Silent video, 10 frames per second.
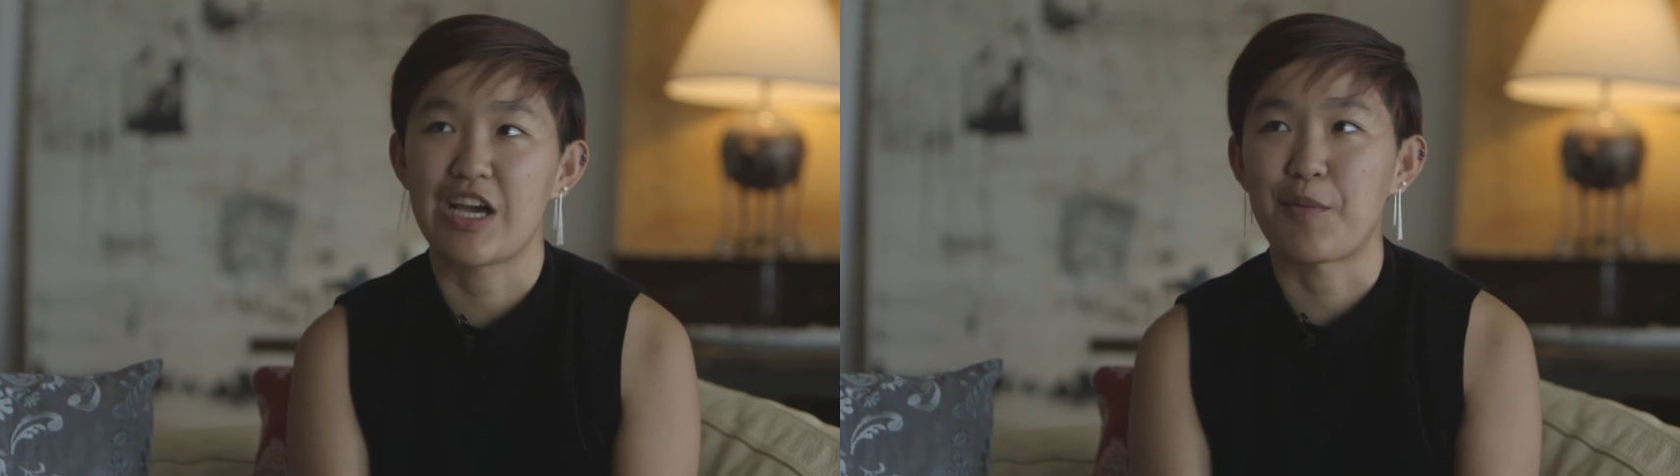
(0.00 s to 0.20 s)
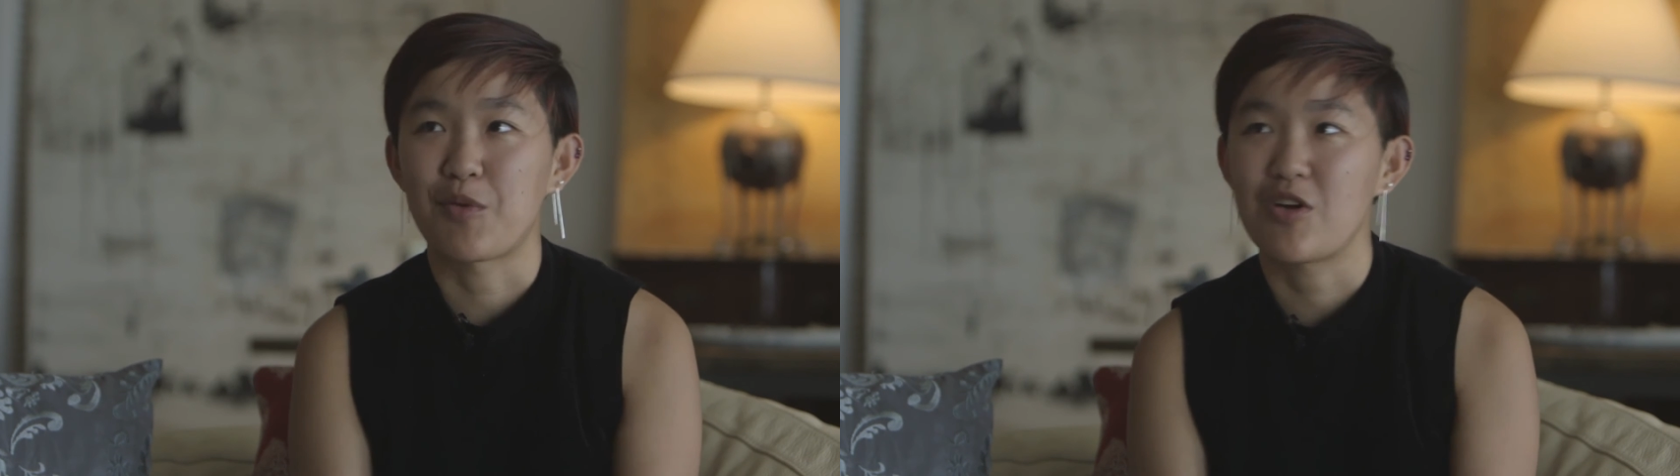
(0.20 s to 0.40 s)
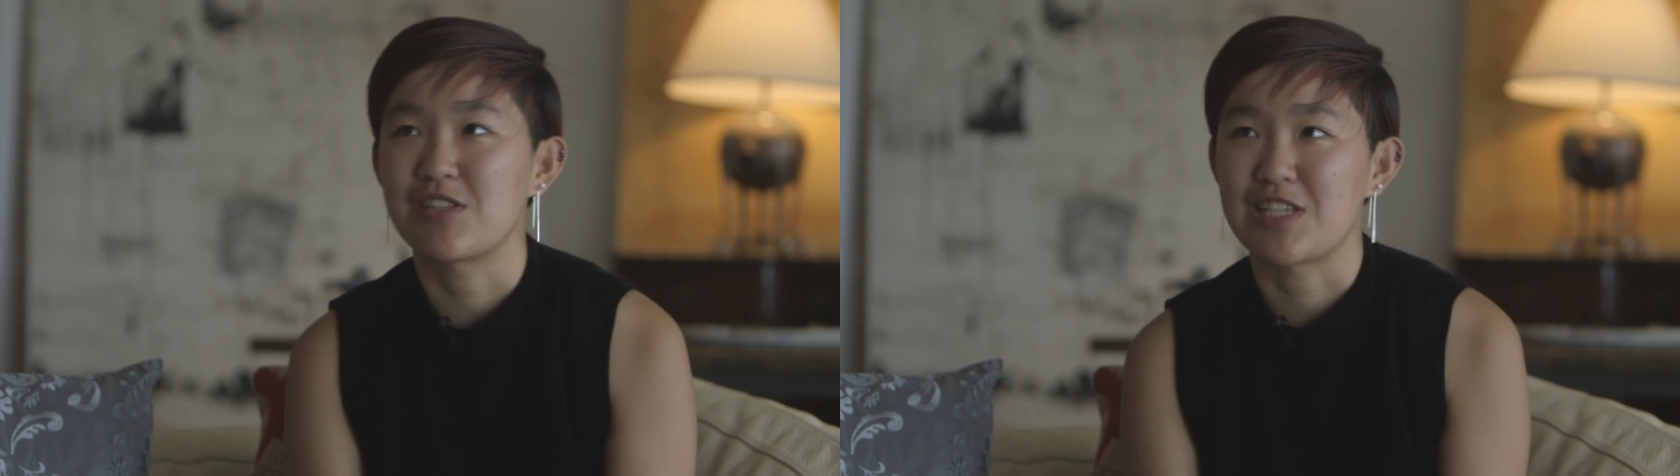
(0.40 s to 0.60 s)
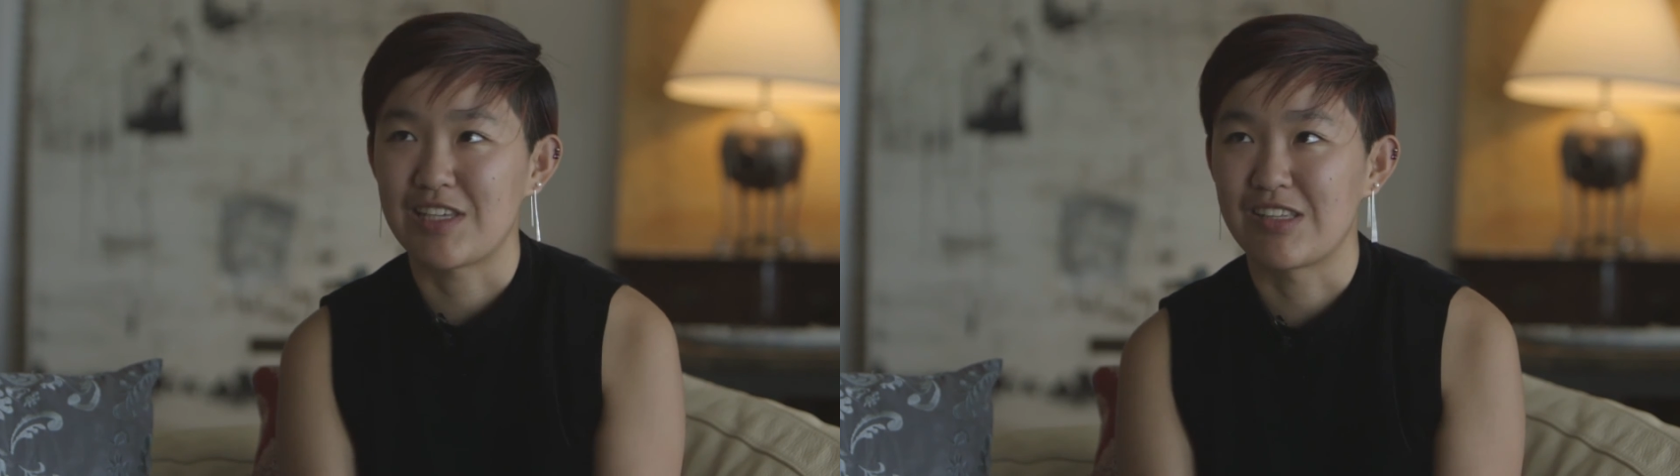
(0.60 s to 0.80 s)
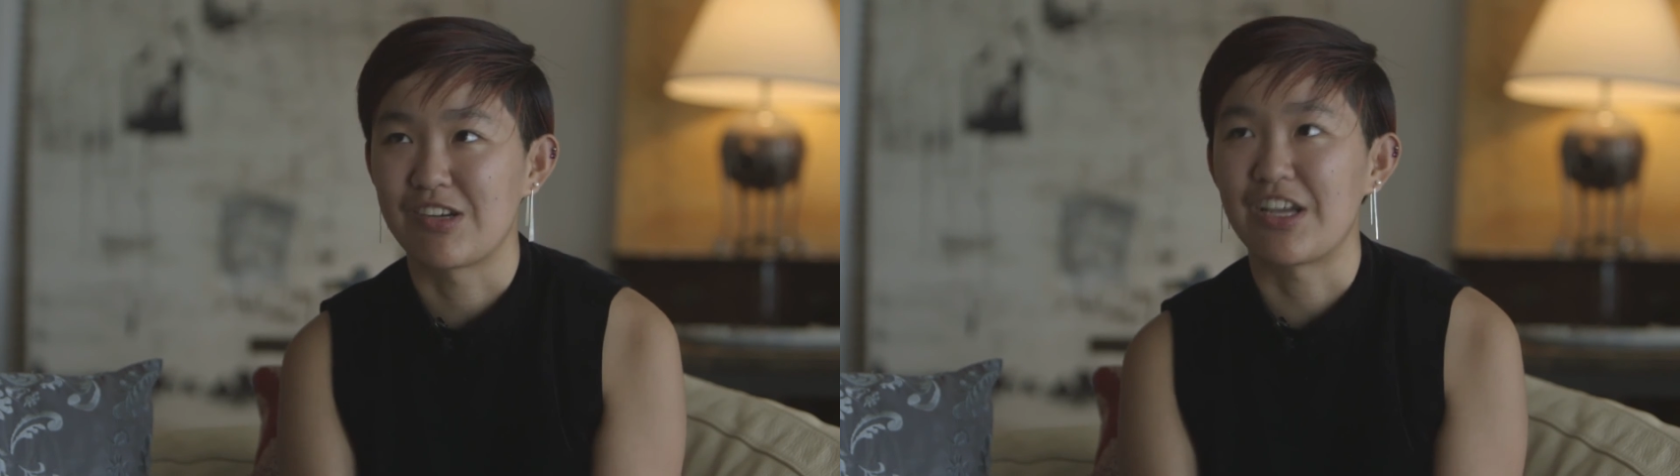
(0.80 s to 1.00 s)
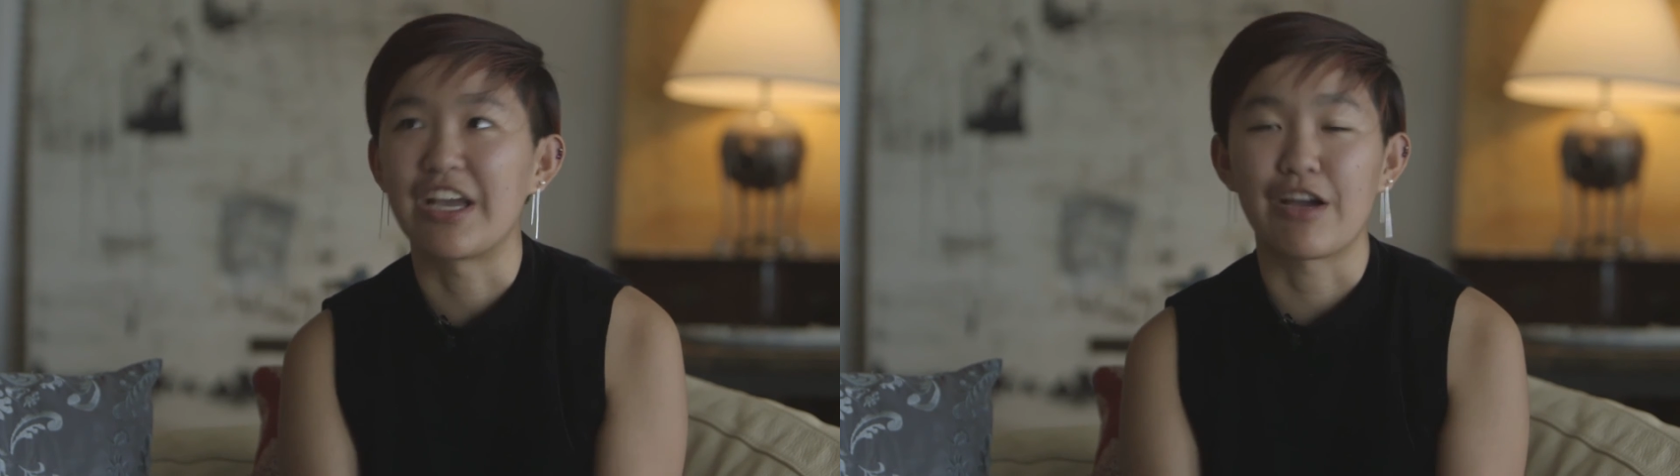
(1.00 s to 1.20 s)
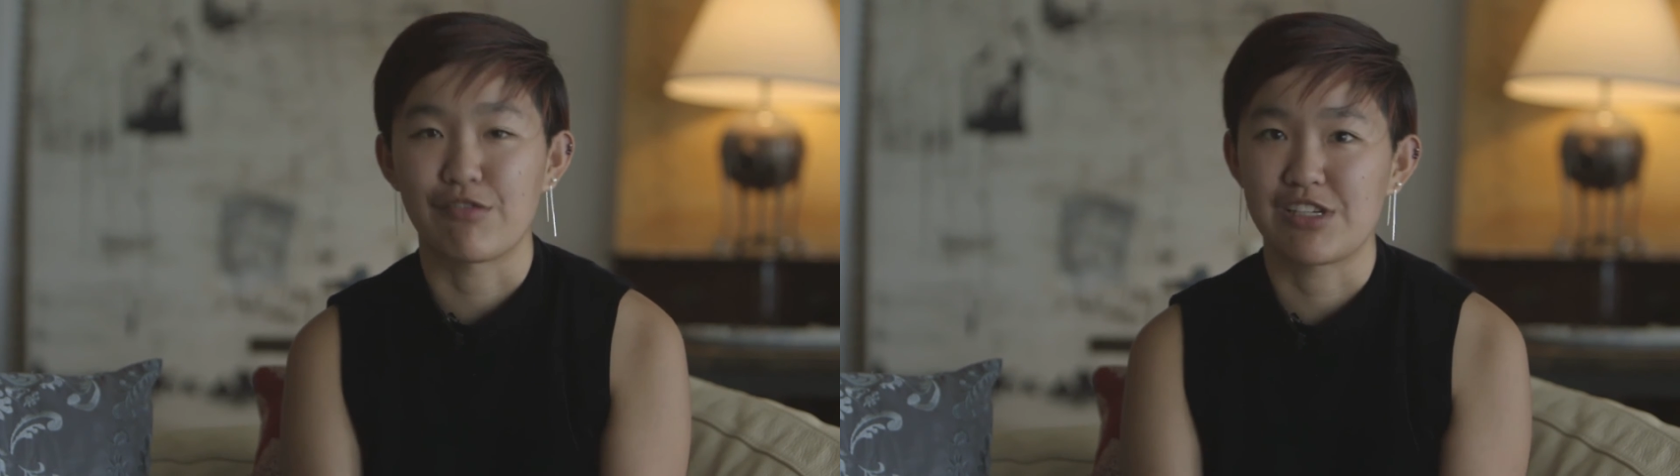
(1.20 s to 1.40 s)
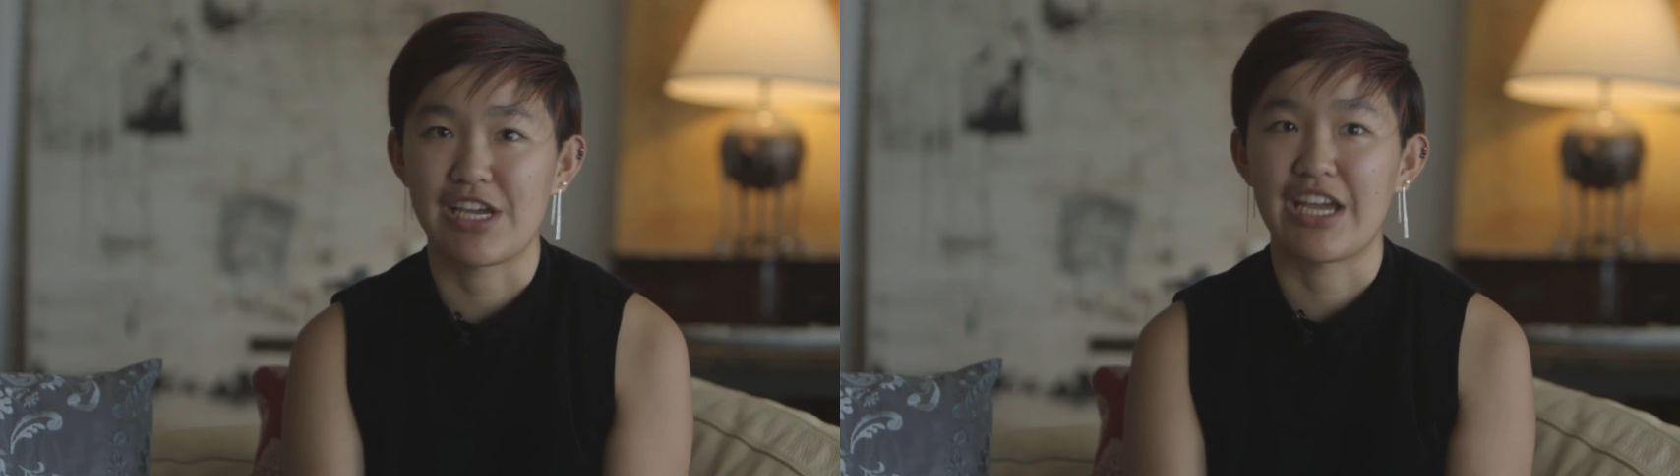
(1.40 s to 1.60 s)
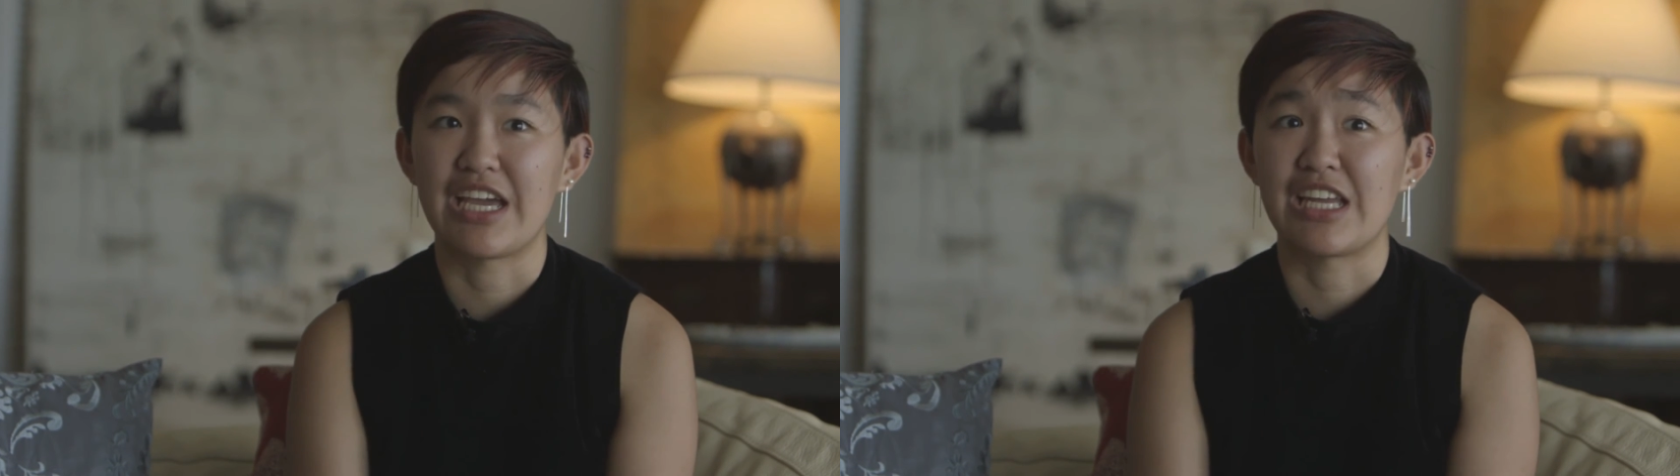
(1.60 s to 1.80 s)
I'm constantly learning every day,